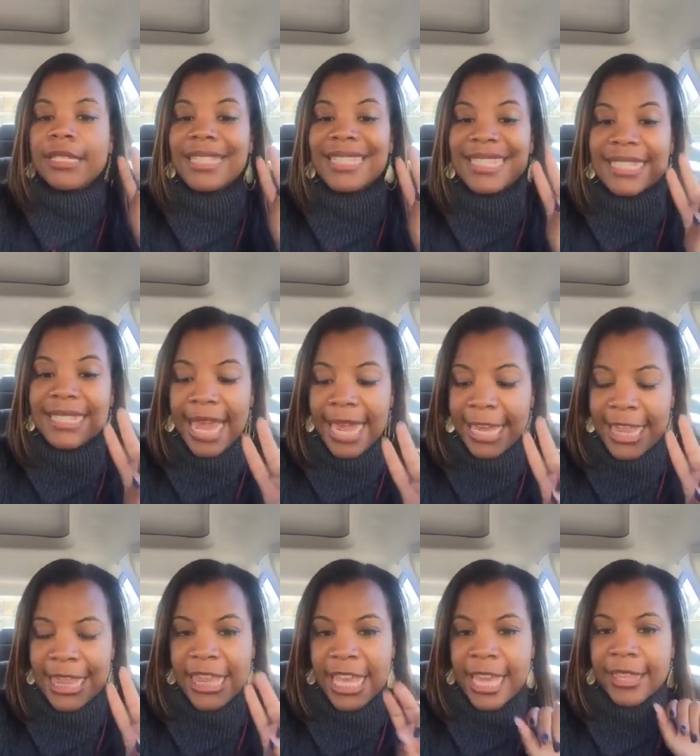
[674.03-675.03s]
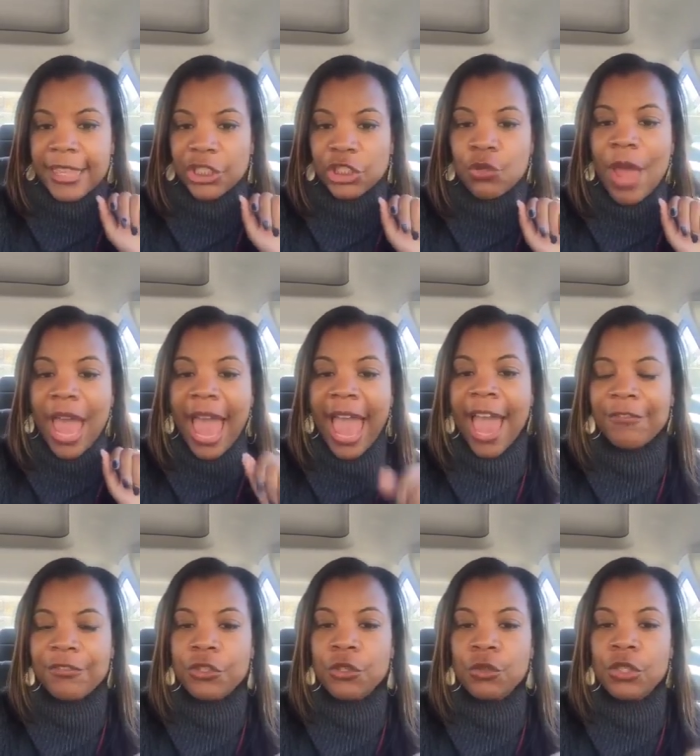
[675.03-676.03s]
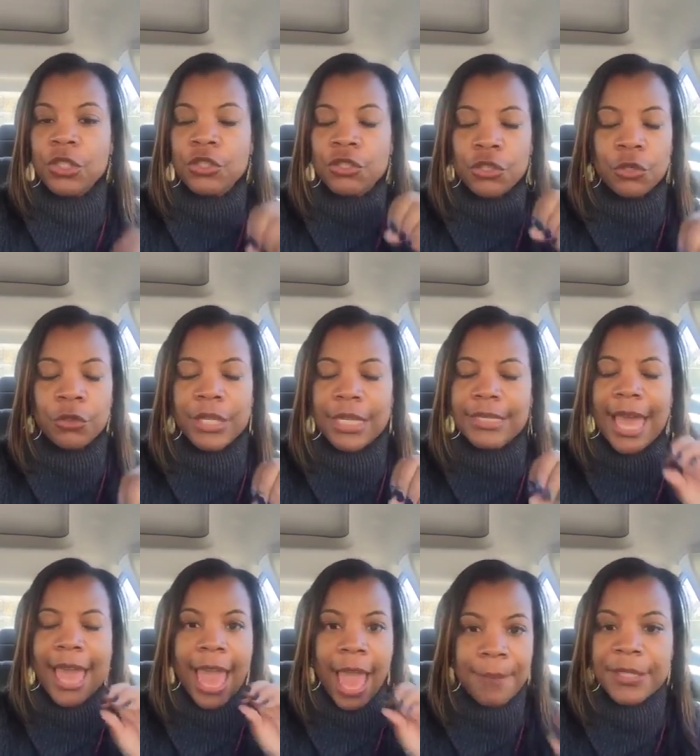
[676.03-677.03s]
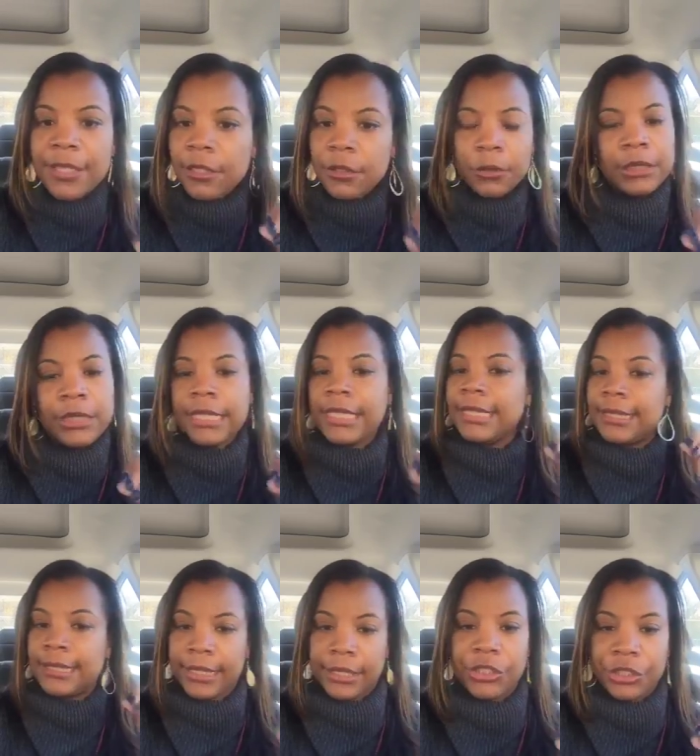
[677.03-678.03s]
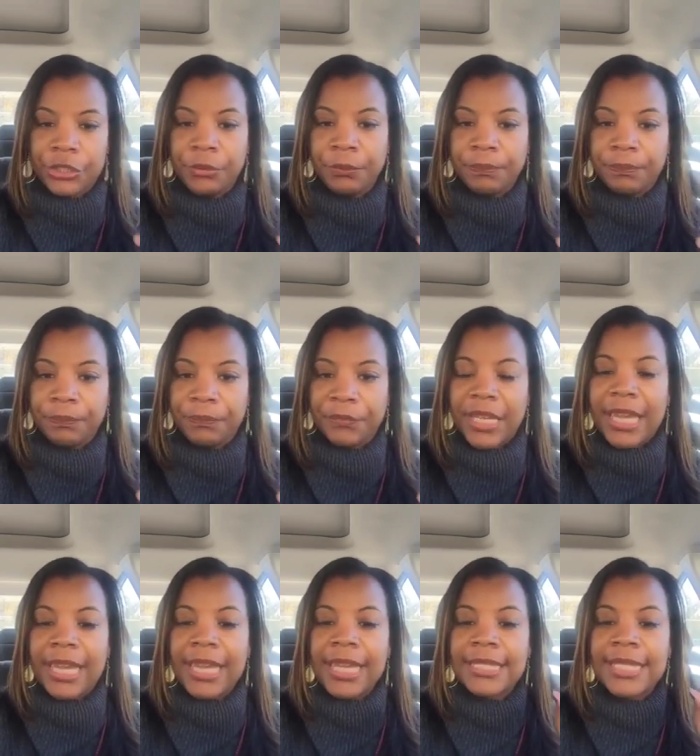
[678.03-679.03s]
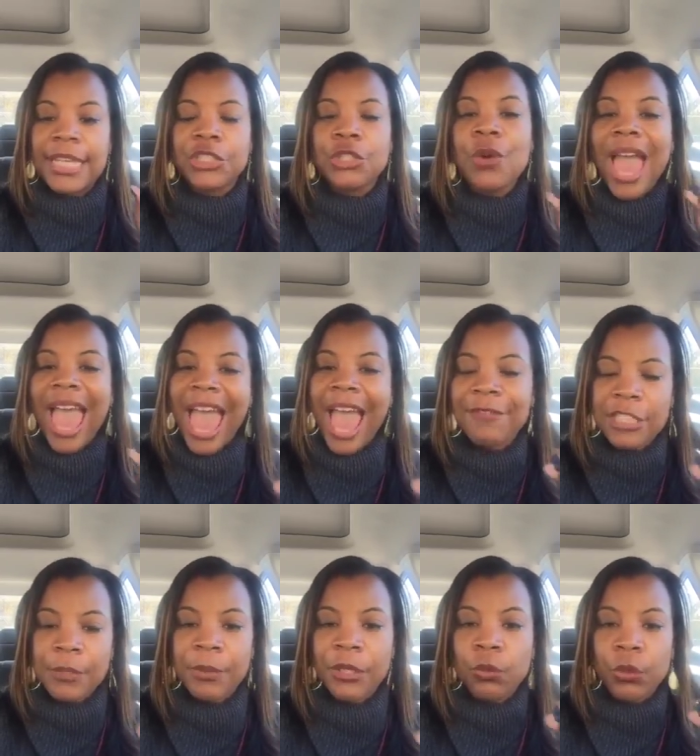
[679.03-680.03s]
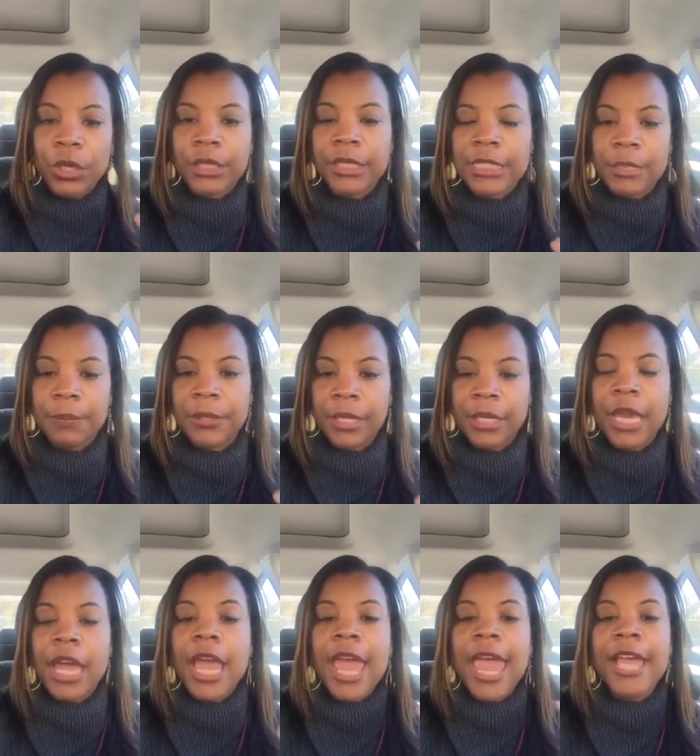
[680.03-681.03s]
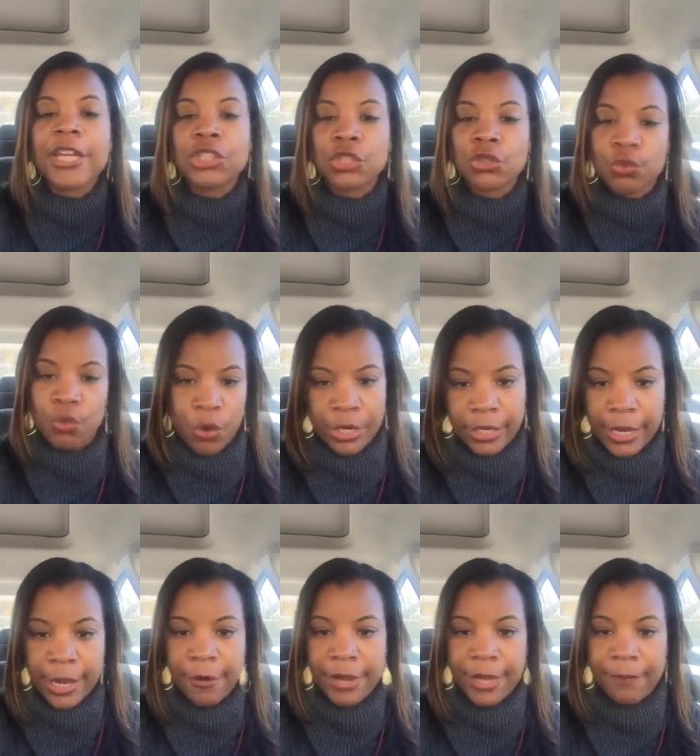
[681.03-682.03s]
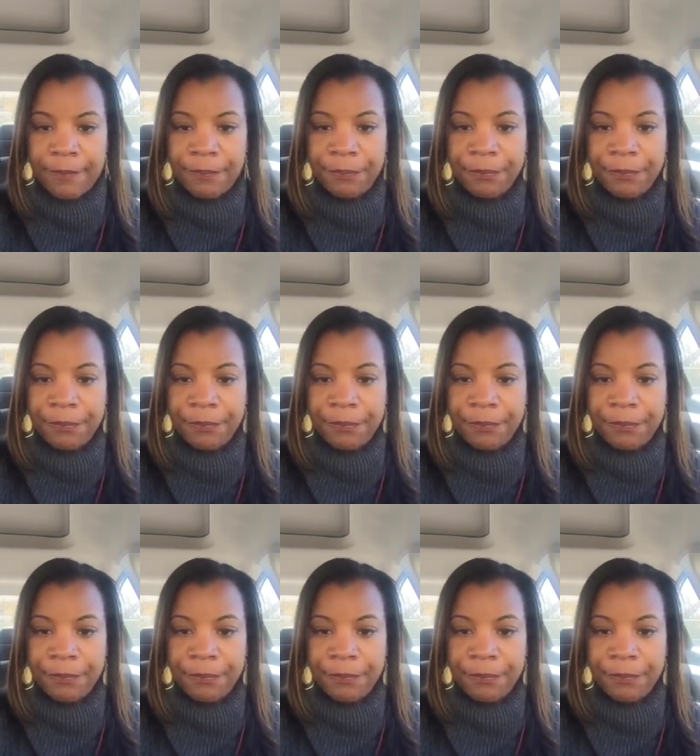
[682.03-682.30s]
The second thing that you have to do that's absolutely essential is that you have to be willing to be extraordinary.